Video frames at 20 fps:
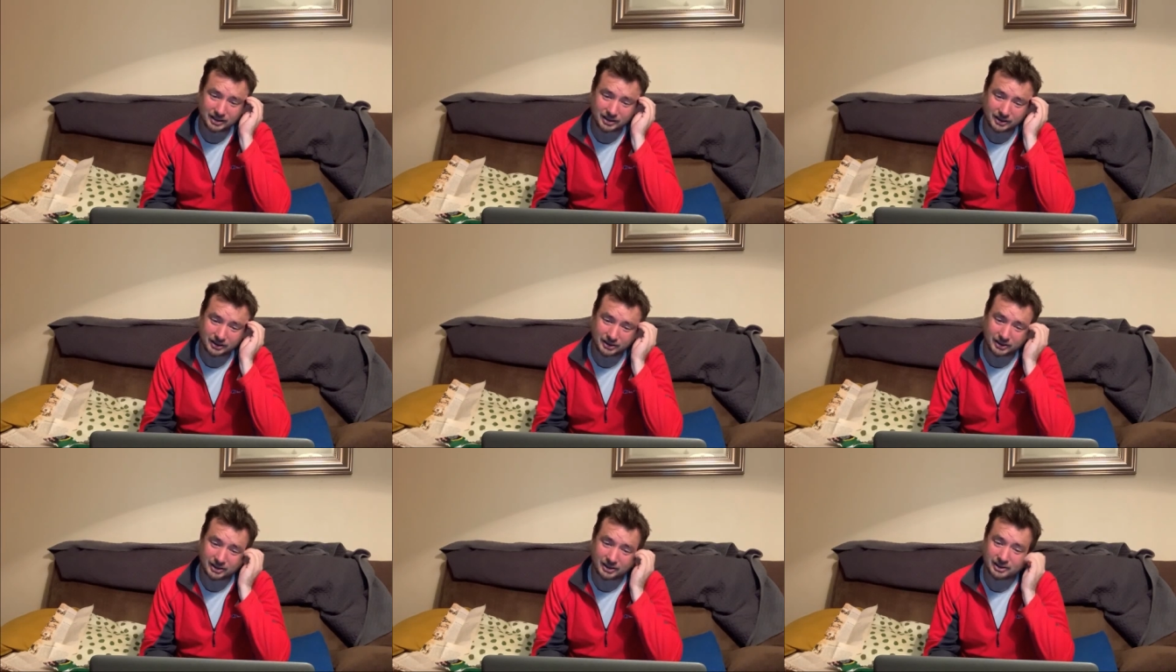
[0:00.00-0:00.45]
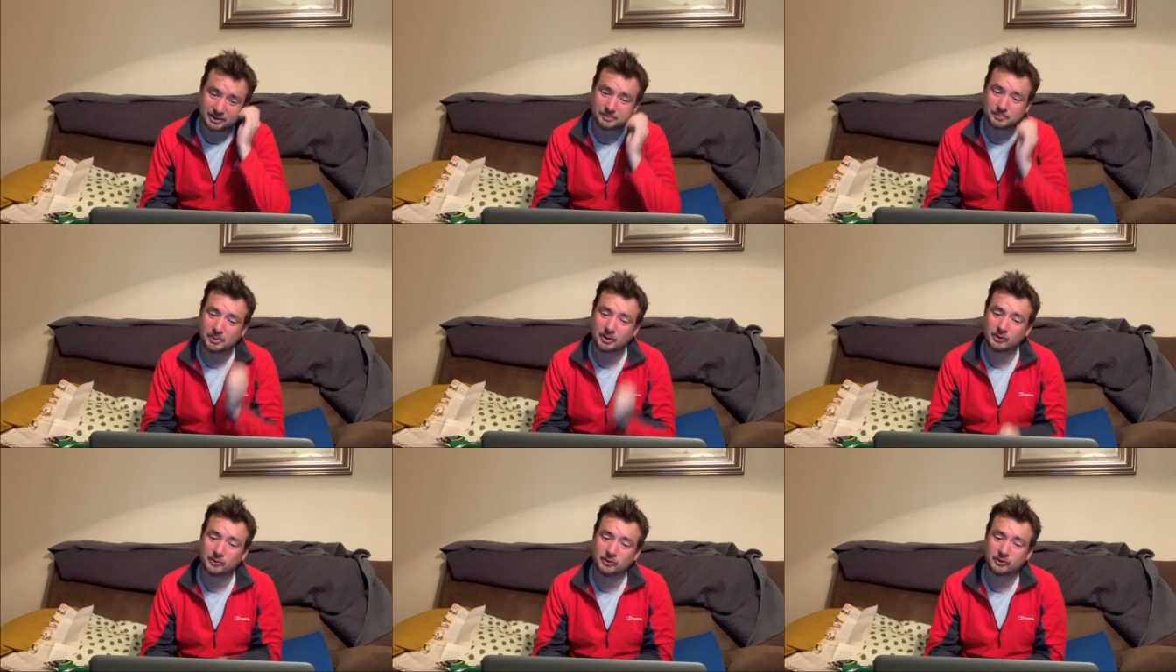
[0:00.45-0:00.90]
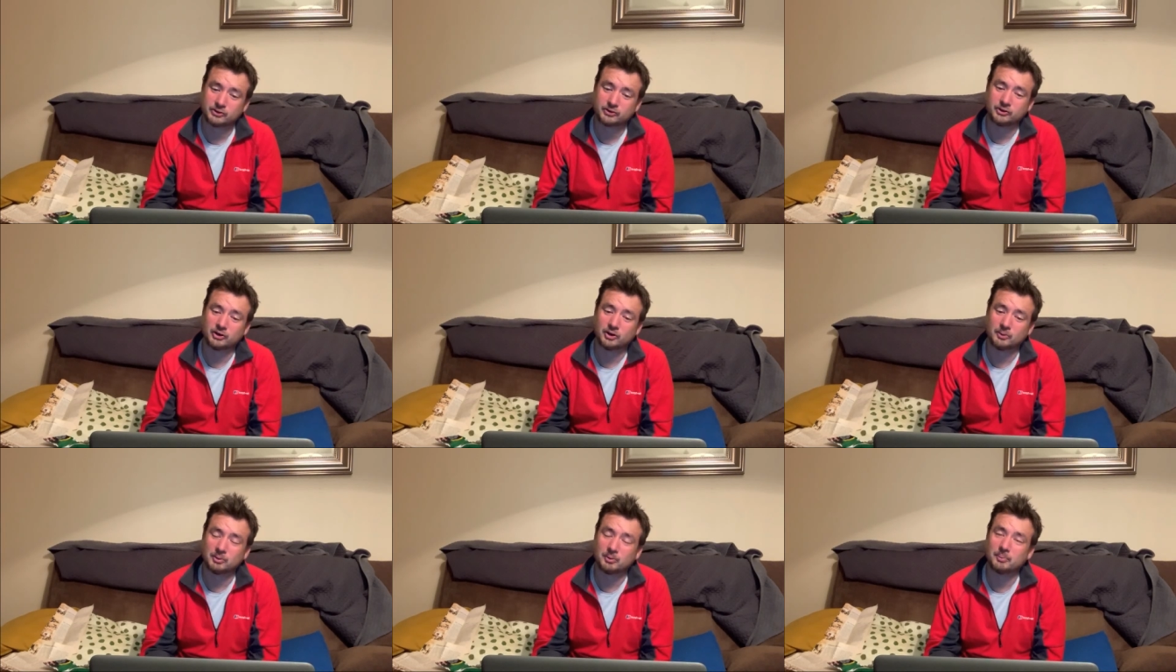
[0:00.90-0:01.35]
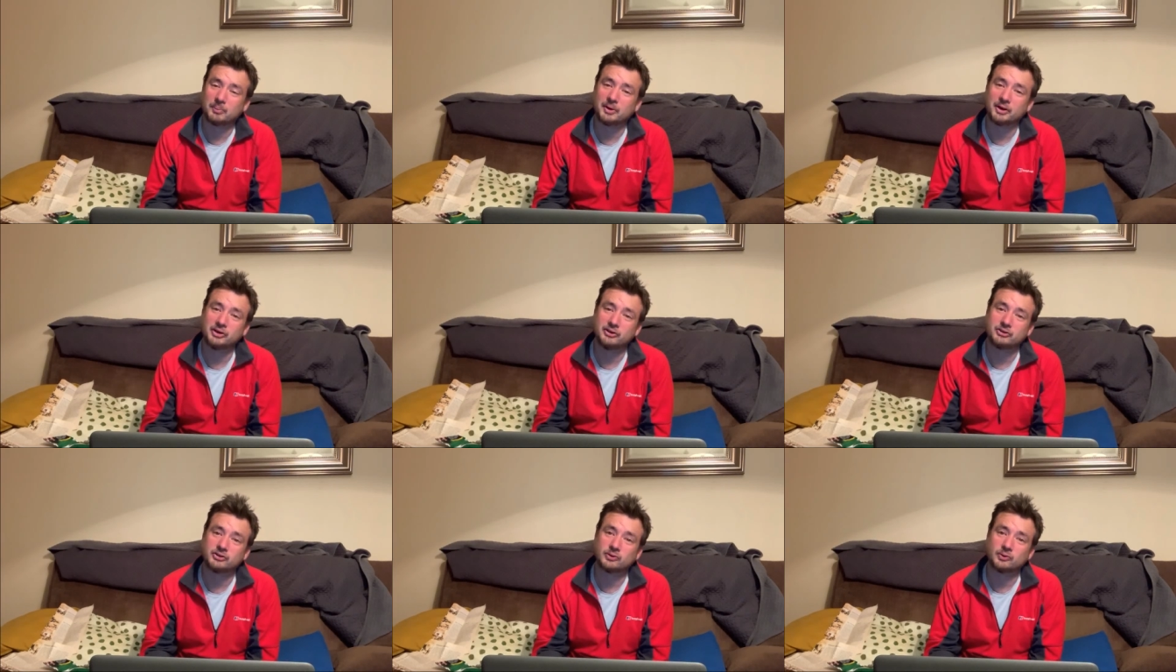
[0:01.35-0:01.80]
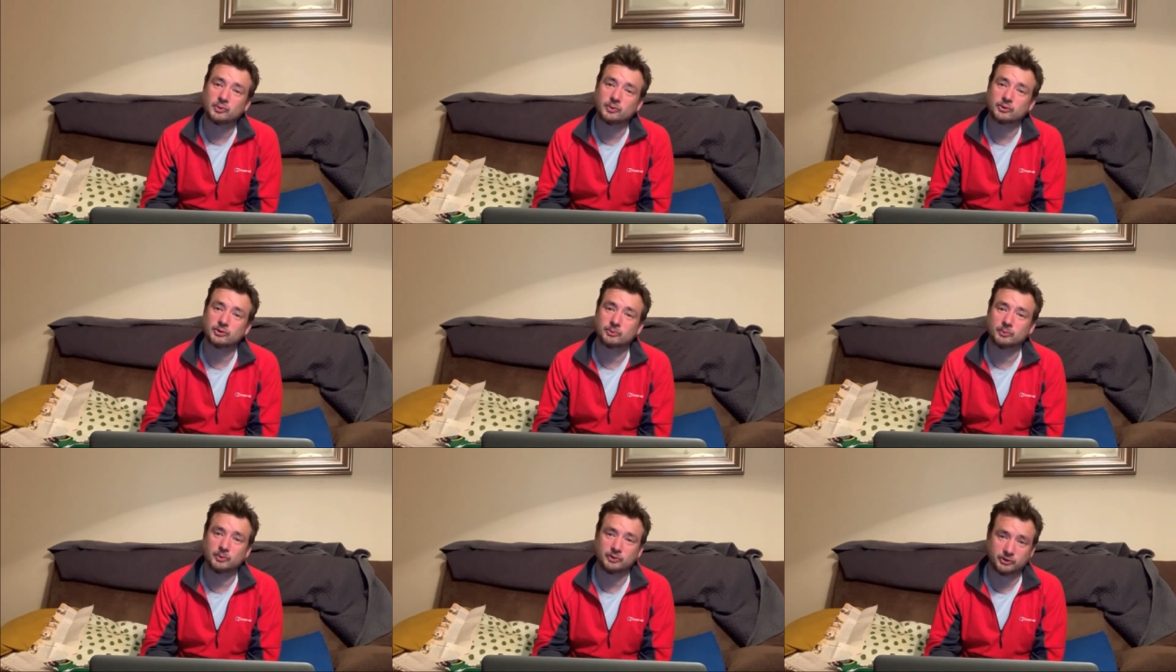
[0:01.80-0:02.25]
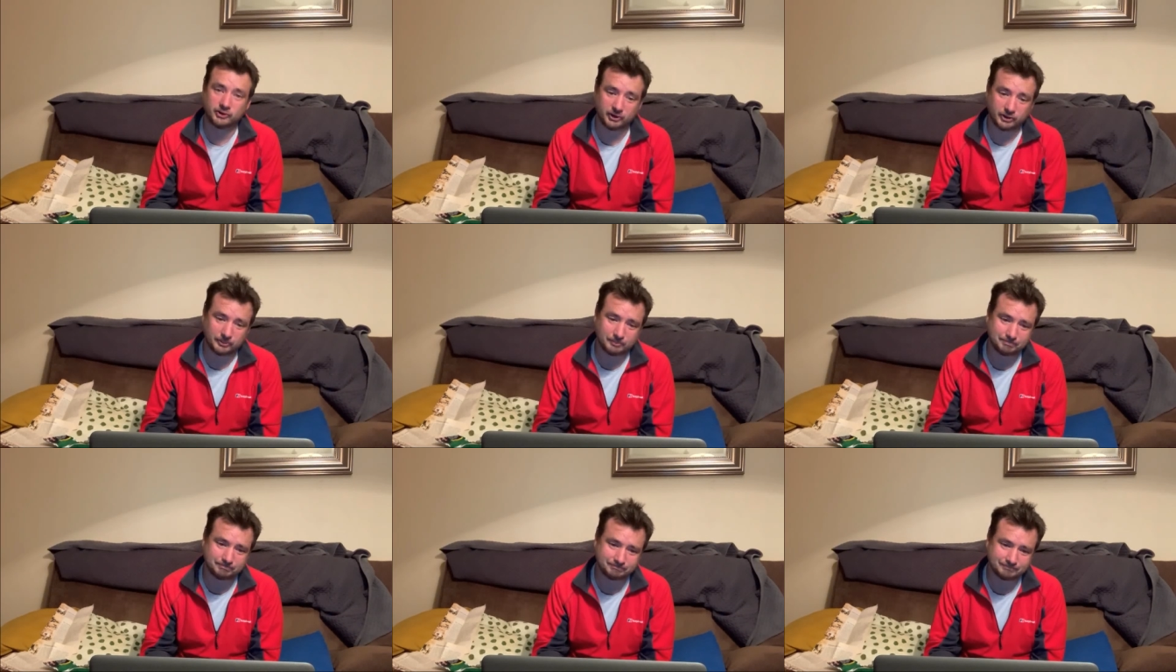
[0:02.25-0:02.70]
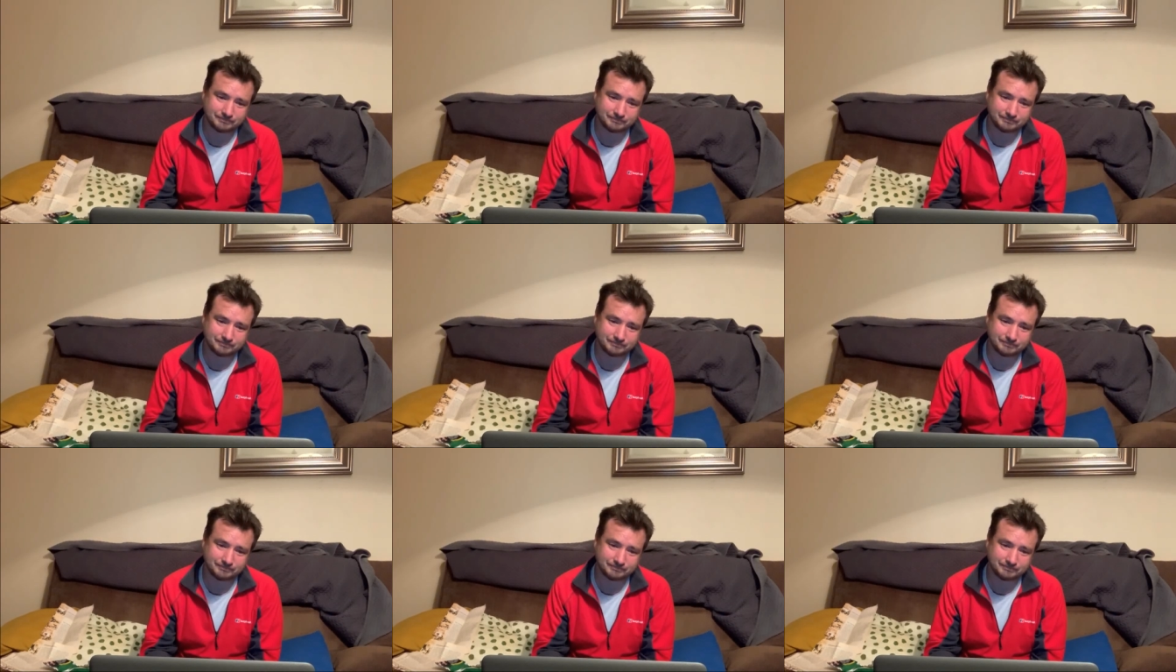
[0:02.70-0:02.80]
the Polish-German peace talks resume.